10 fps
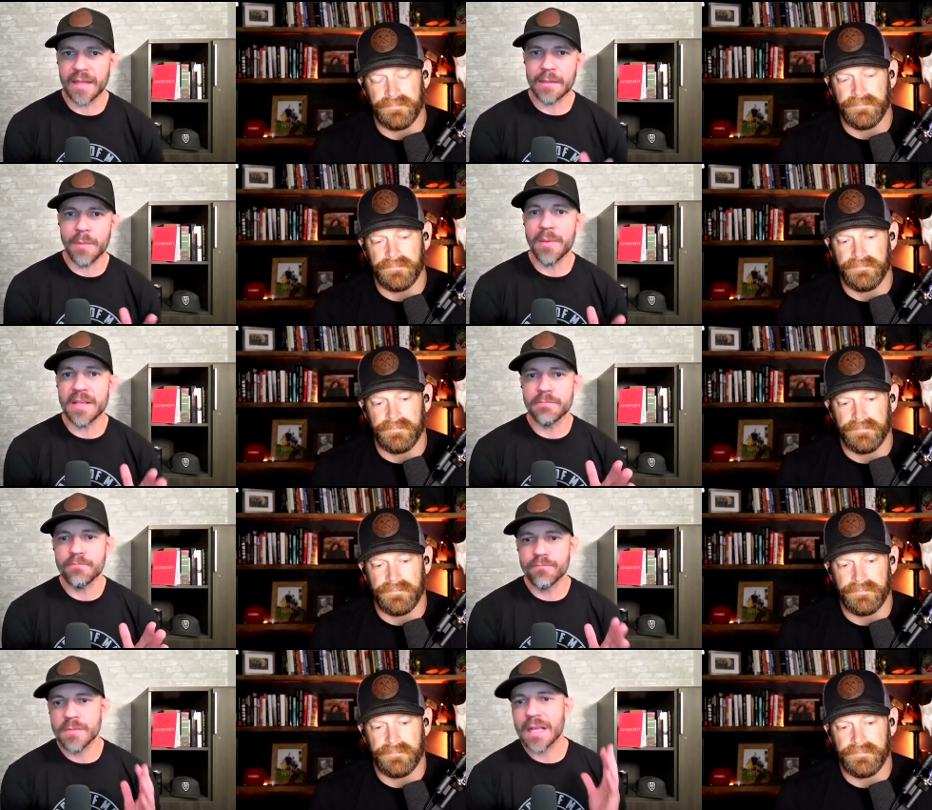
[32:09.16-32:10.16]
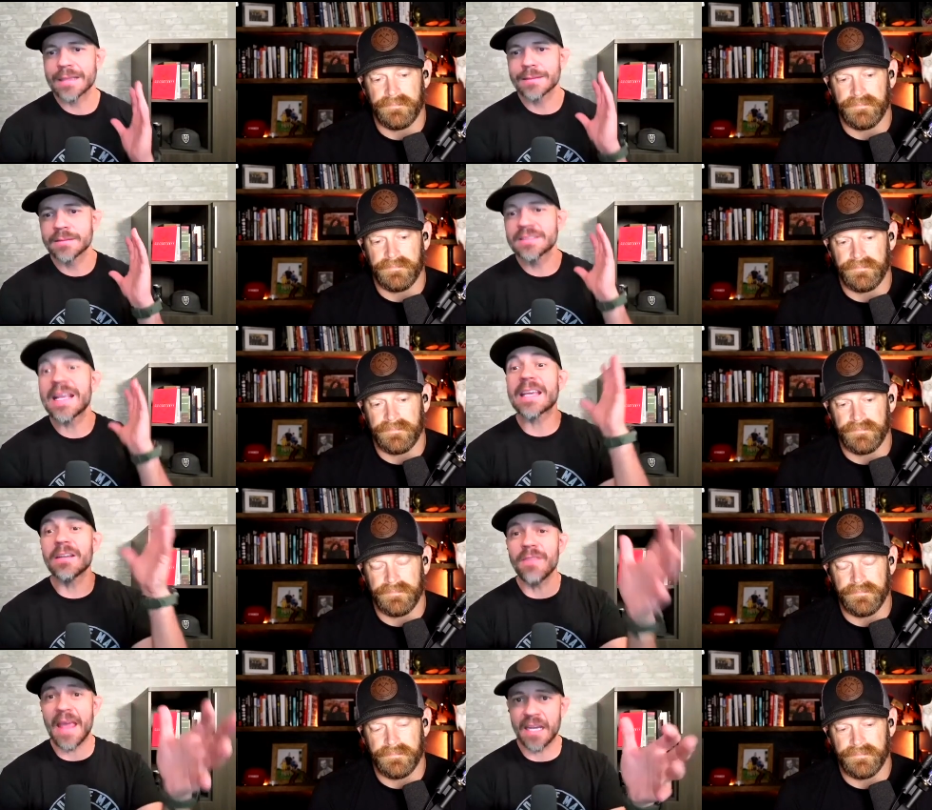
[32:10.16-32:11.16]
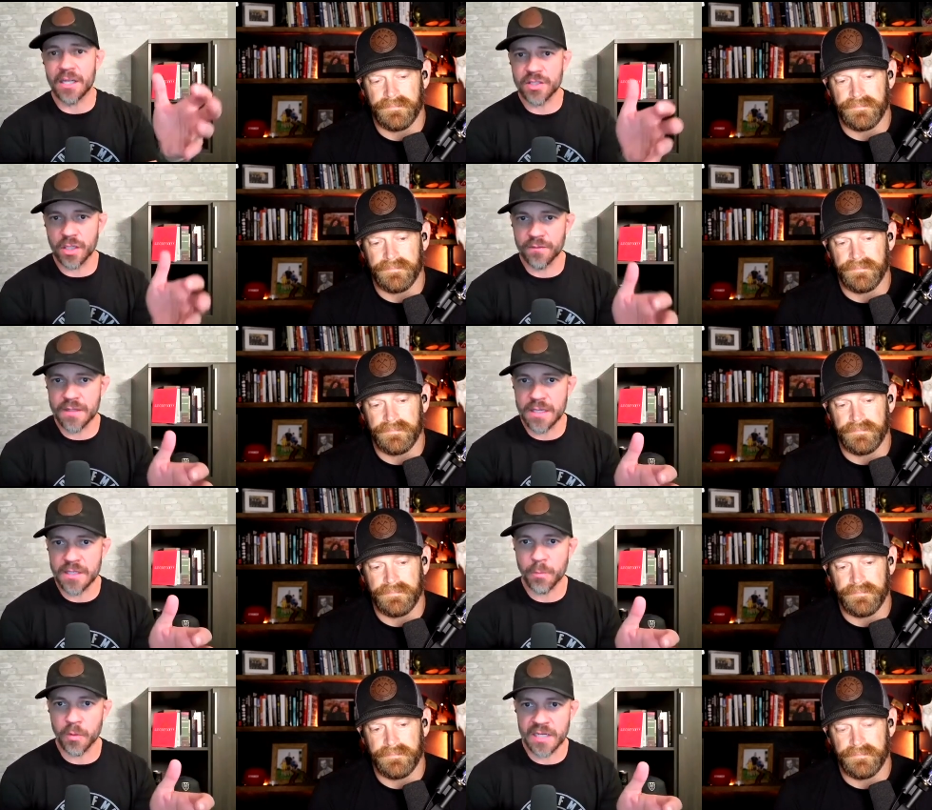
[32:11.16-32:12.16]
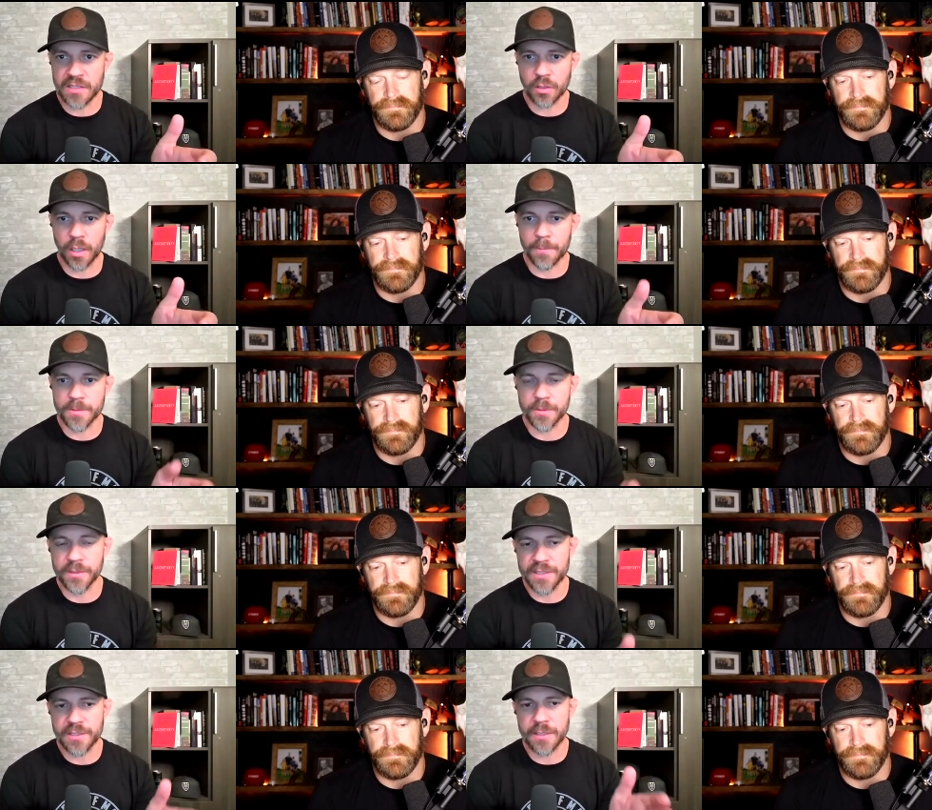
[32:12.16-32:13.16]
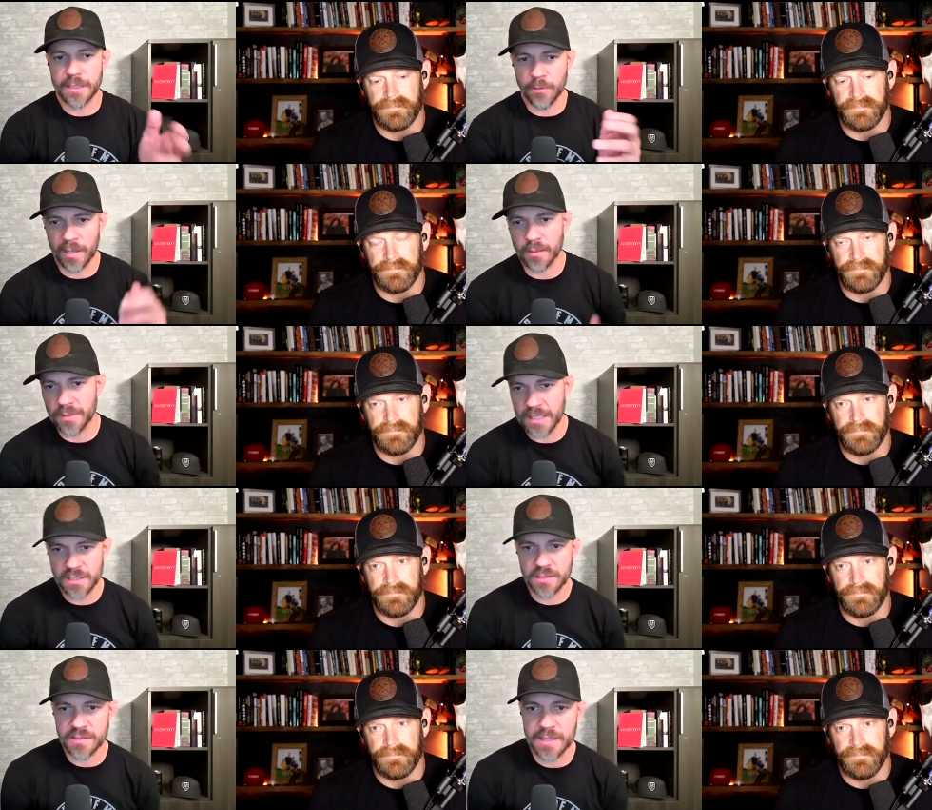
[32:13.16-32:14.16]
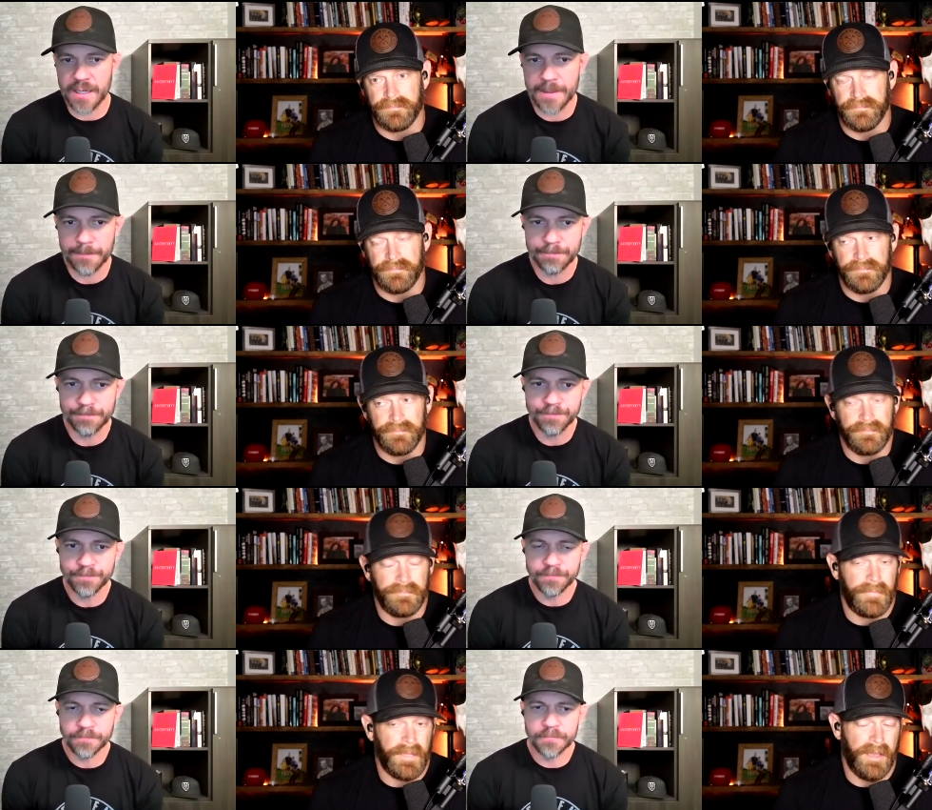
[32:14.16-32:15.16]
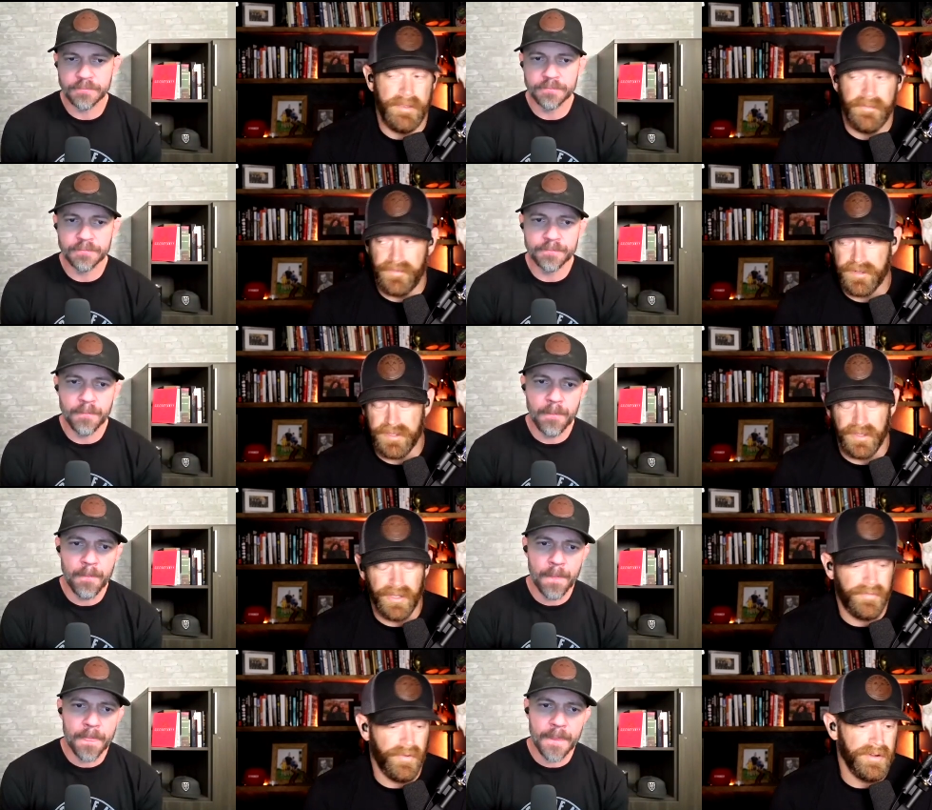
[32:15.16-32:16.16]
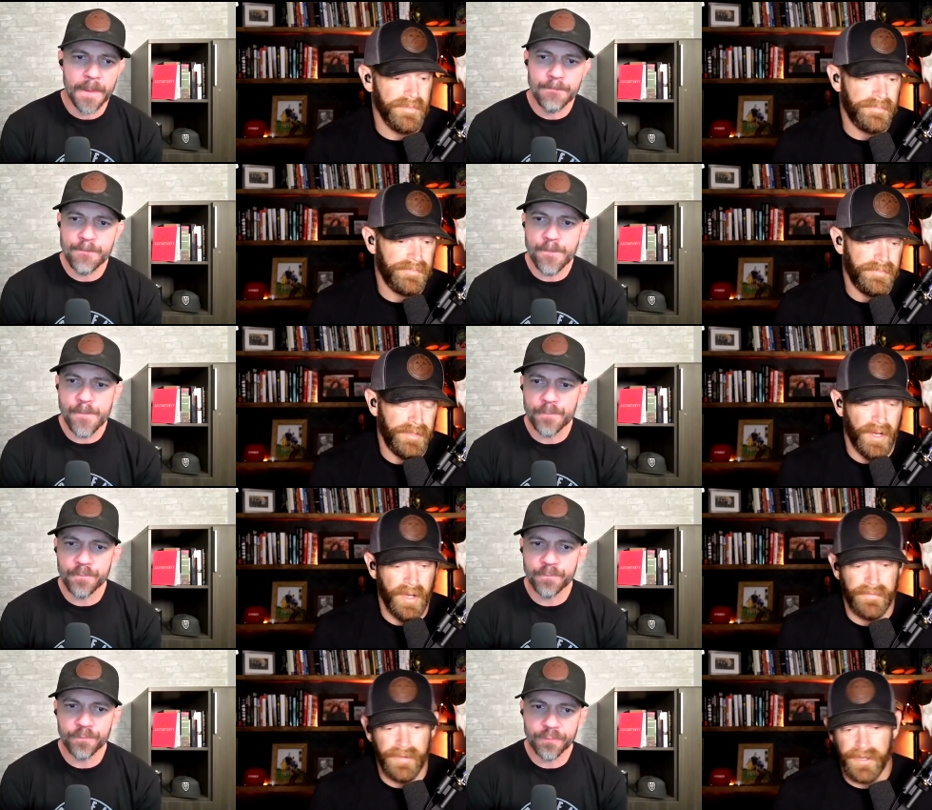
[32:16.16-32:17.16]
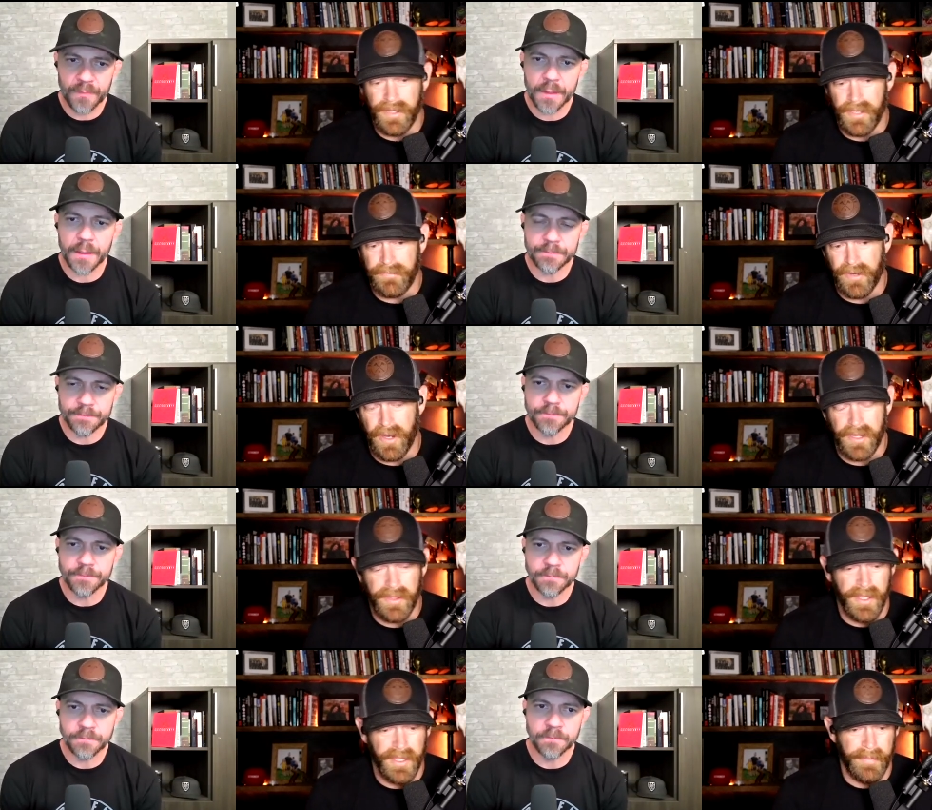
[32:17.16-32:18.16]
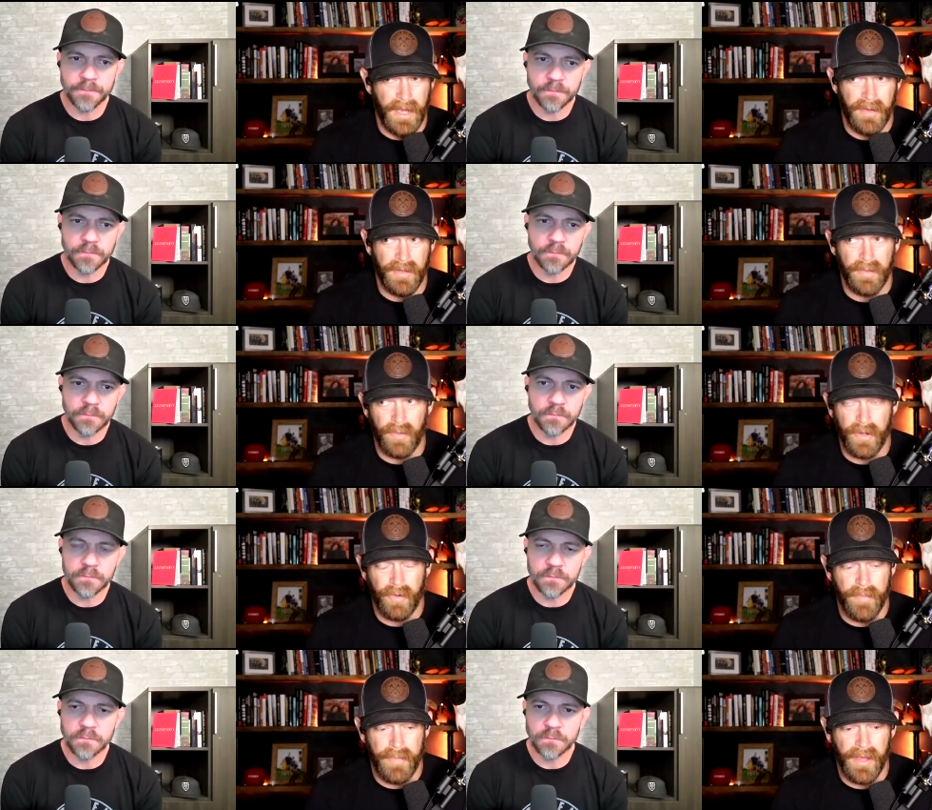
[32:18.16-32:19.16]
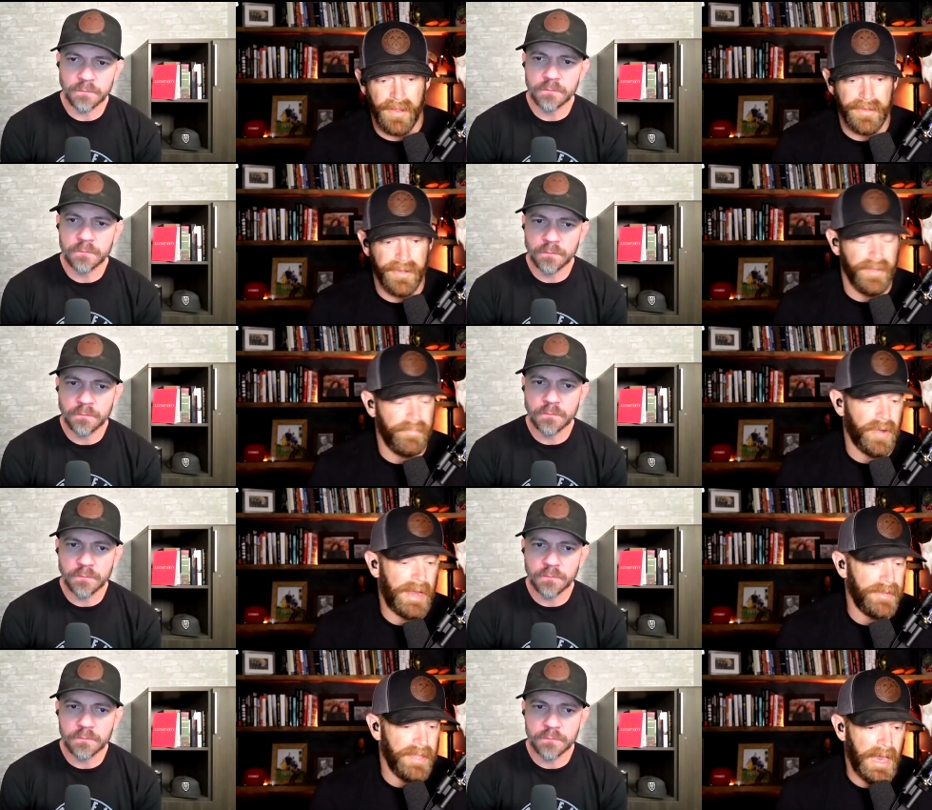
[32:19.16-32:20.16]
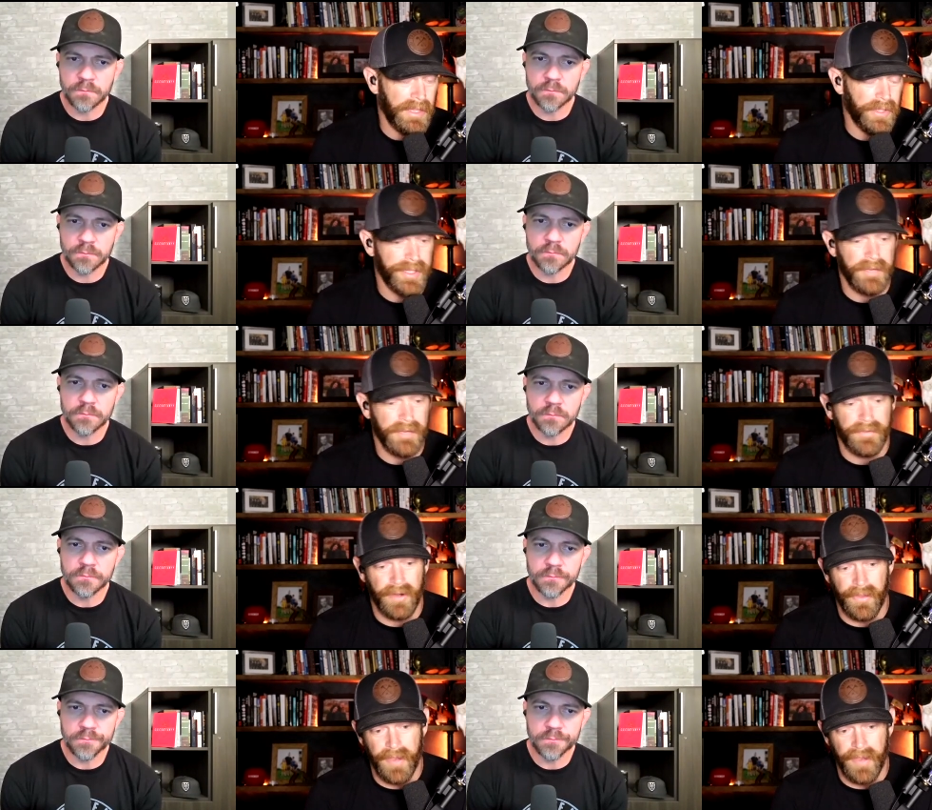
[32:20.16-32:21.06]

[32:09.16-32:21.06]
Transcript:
Speaker 1: like maybe take advantage of these potential opportunities. Any recommendations there?
Speaker 2: I mean, first look for them. You know, if you're if you're already thinking about when do I bail, you're probably not looking for all the